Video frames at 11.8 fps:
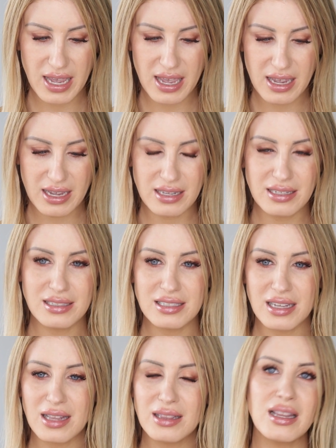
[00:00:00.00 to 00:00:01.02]
and
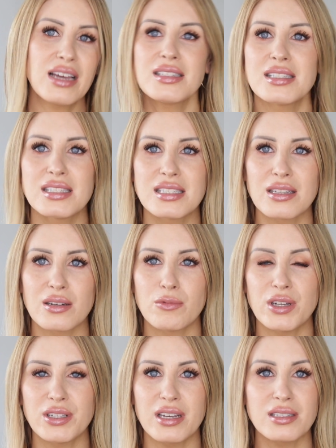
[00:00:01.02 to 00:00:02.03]
let's
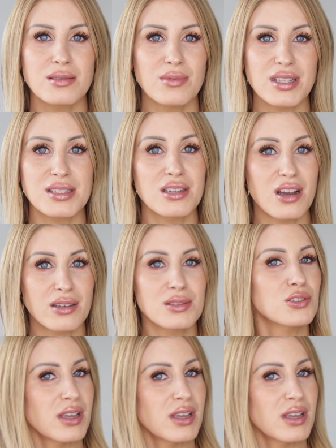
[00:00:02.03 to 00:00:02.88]
not